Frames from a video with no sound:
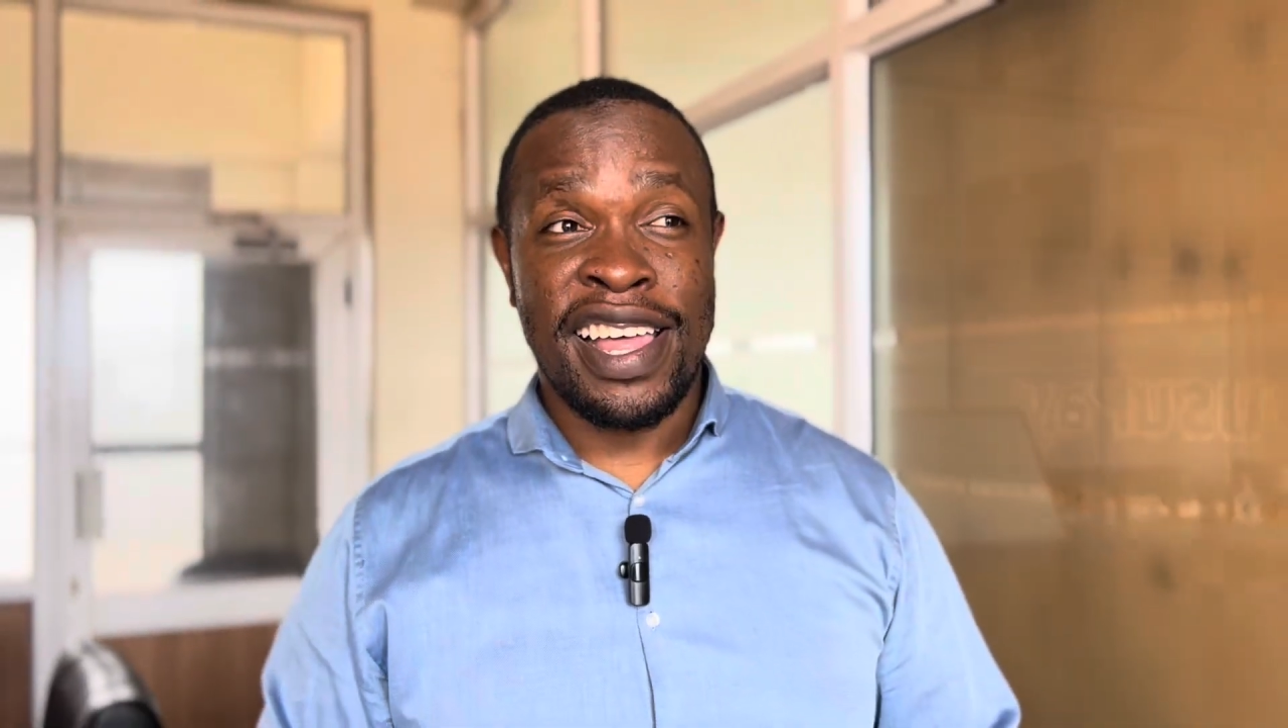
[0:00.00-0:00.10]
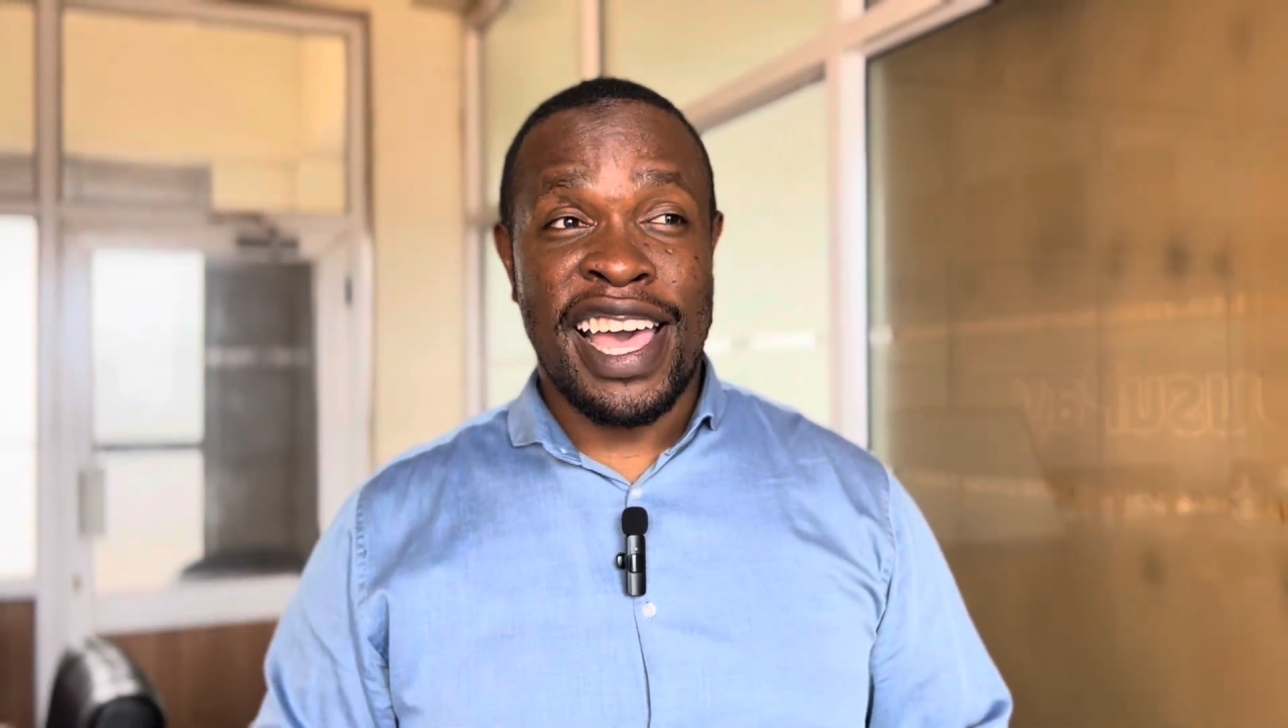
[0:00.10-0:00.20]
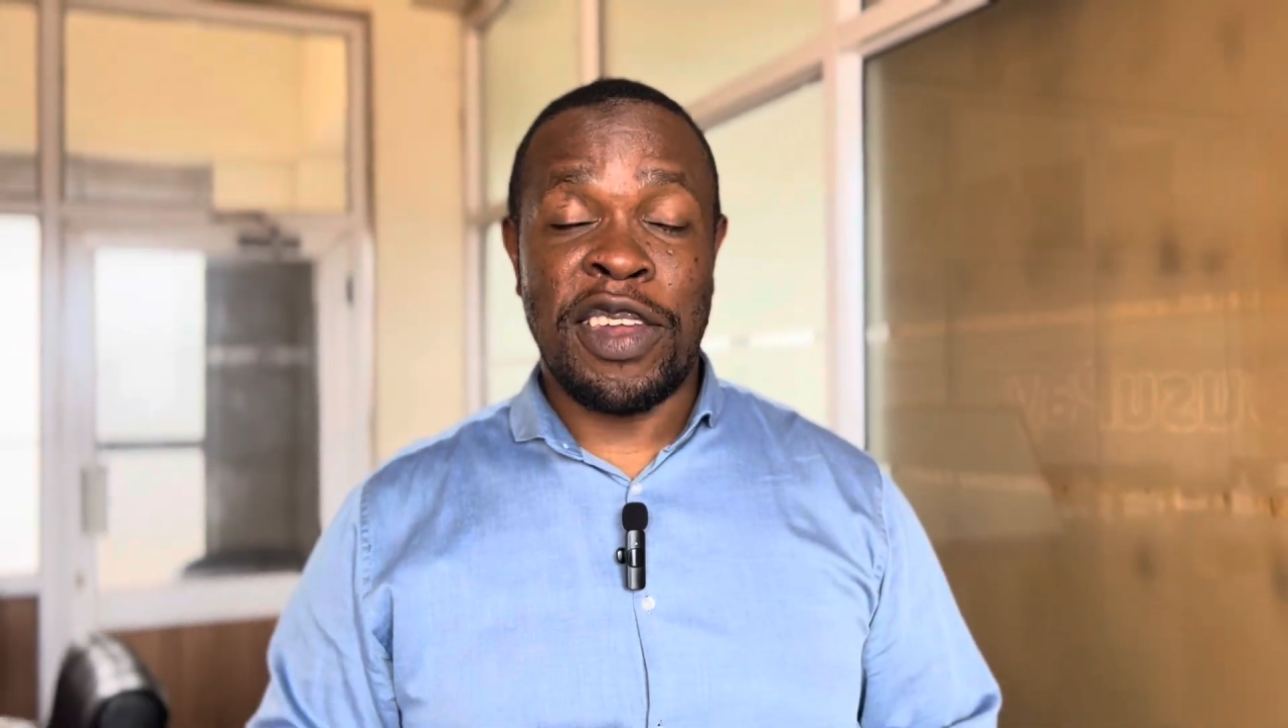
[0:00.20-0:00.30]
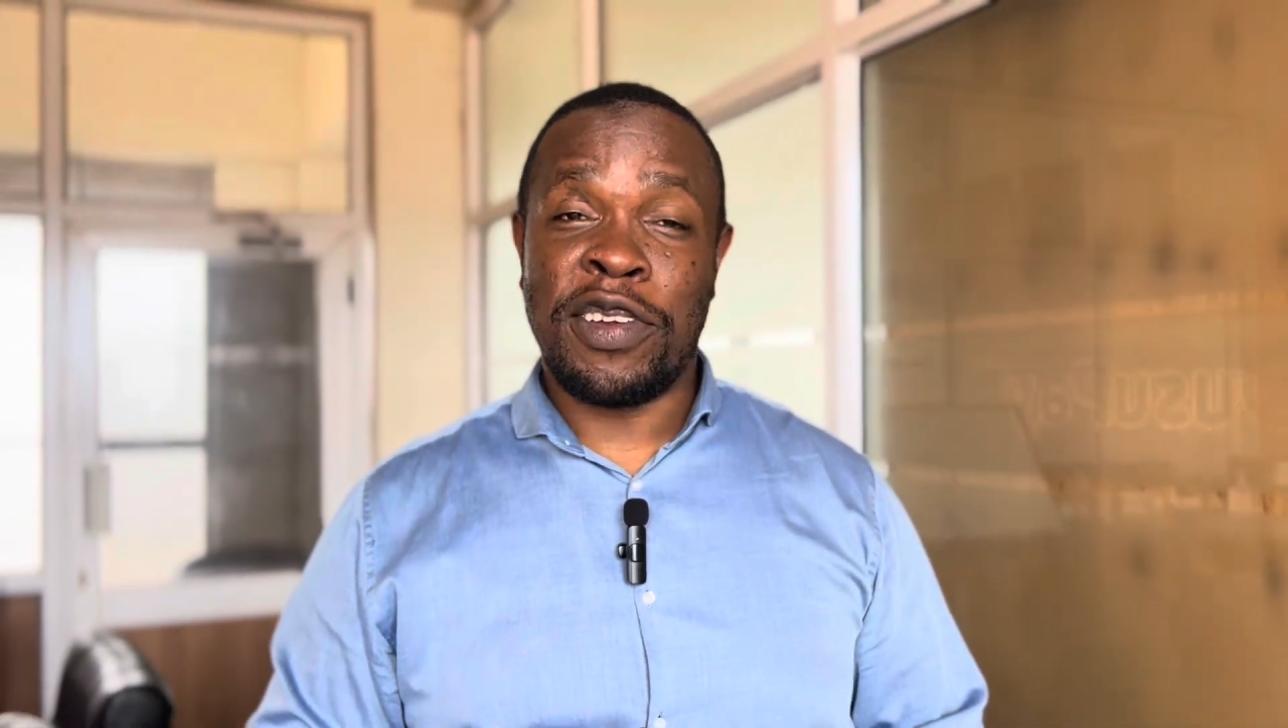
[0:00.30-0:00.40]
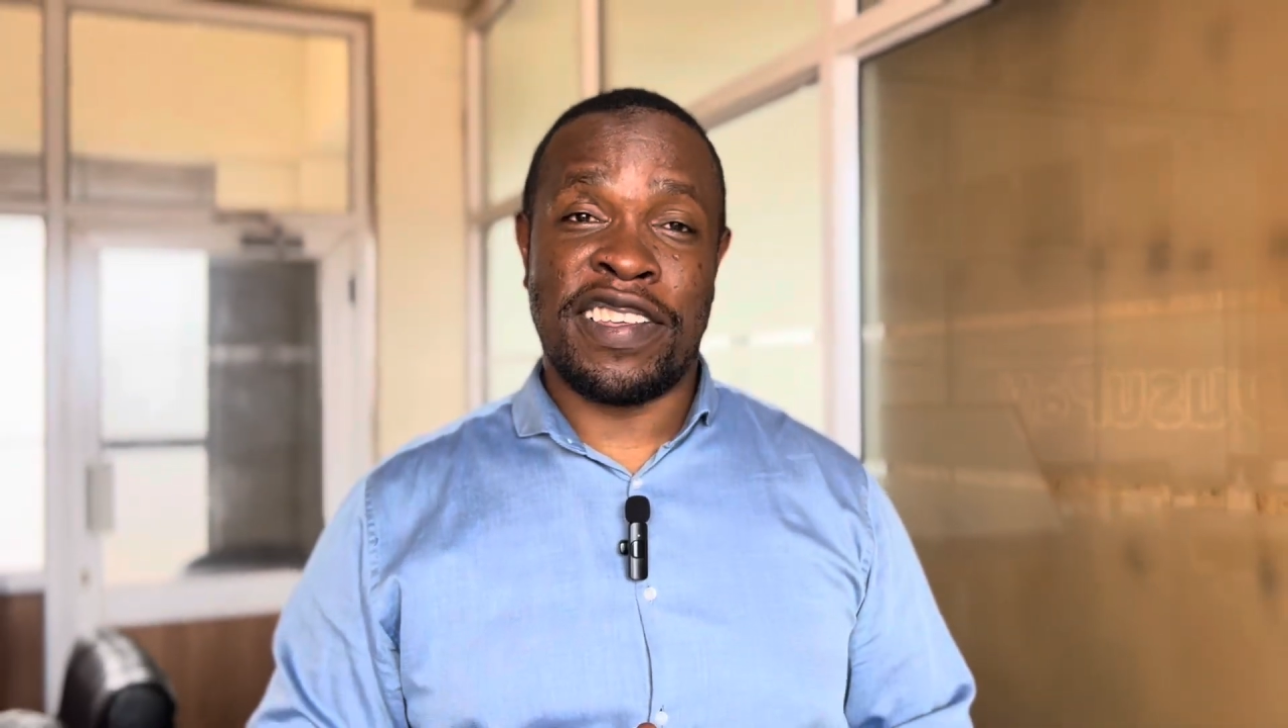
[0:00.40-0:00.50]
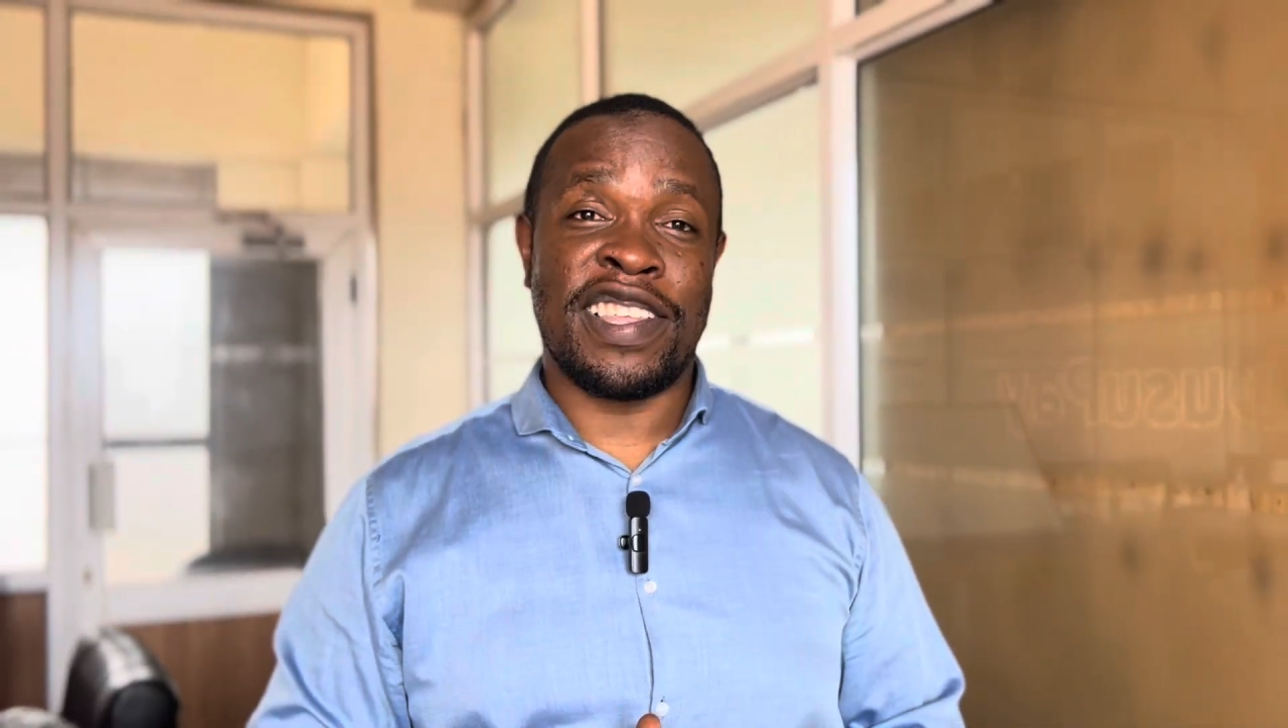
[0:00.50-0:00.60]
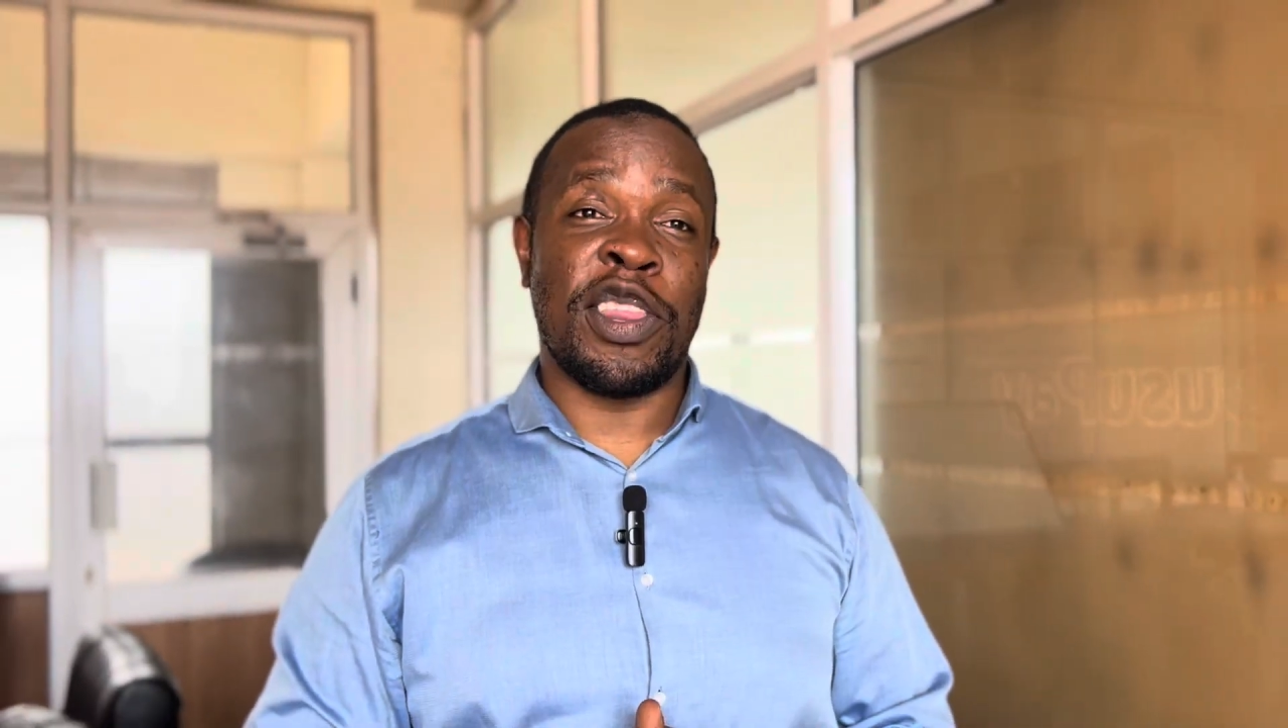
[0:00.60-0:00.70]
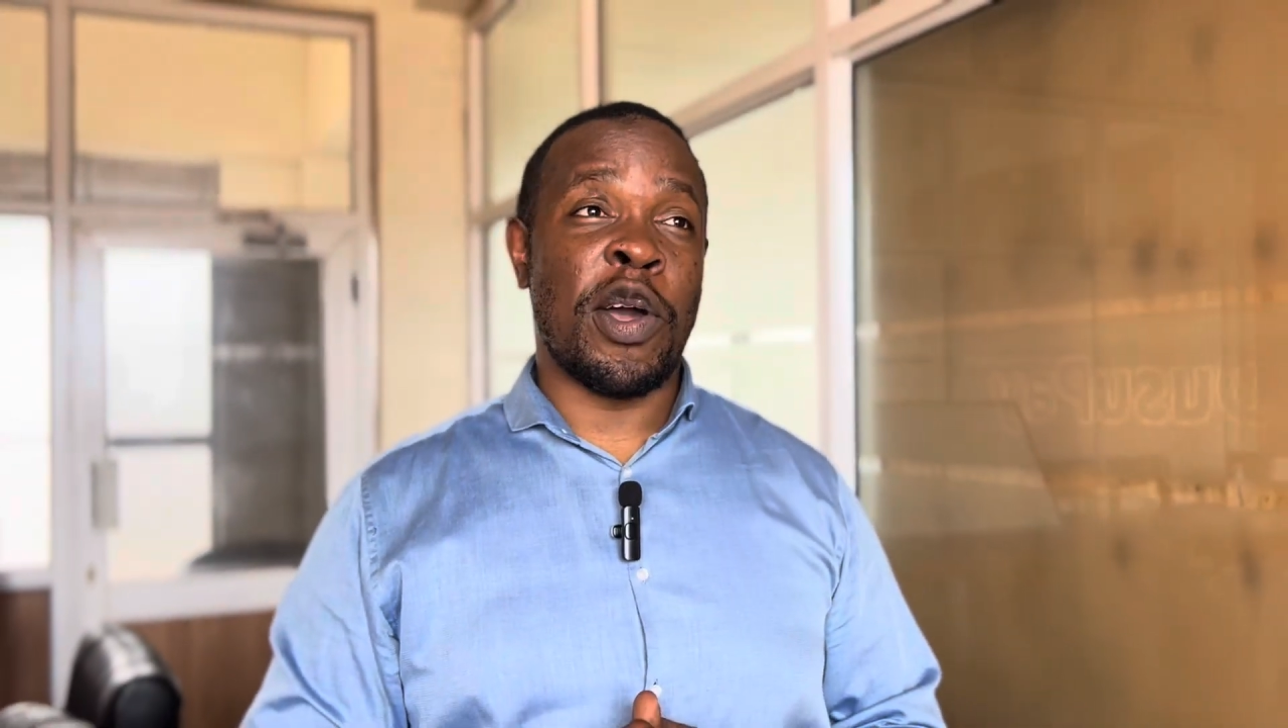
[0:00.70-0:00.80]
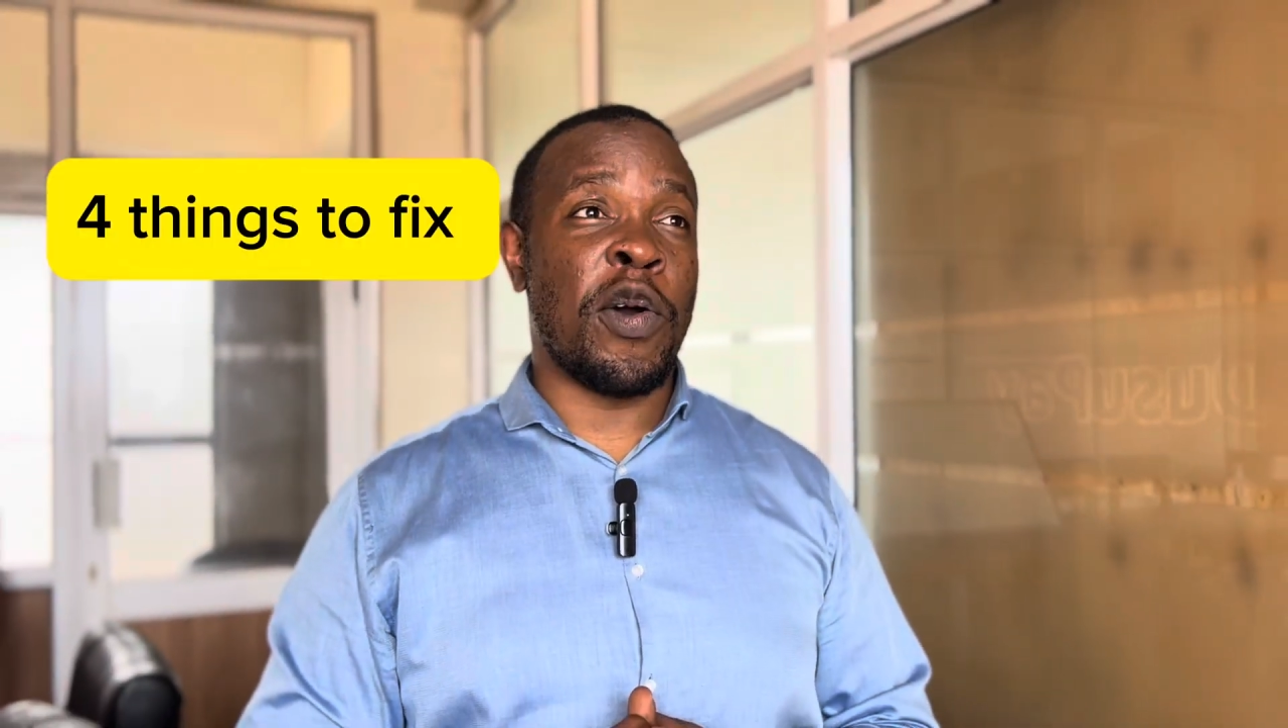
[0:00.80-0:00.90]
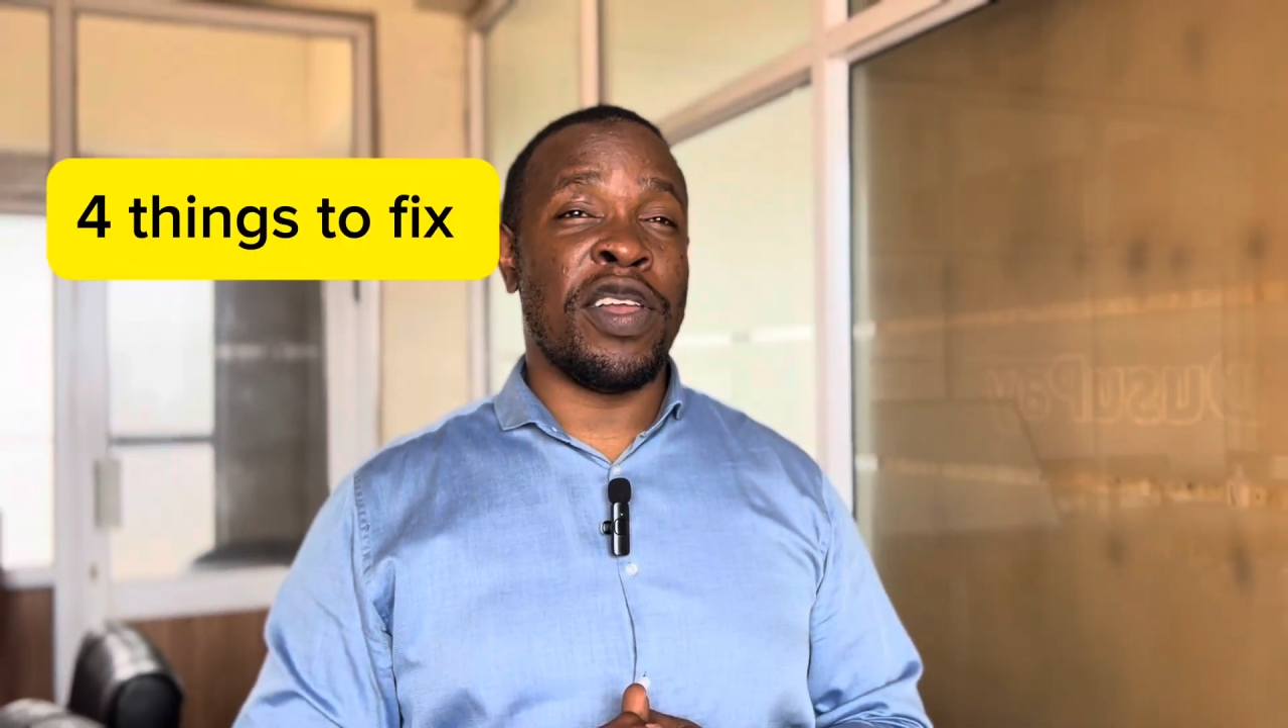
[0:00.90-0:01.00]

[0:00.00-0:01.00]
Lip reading: I noticed that there are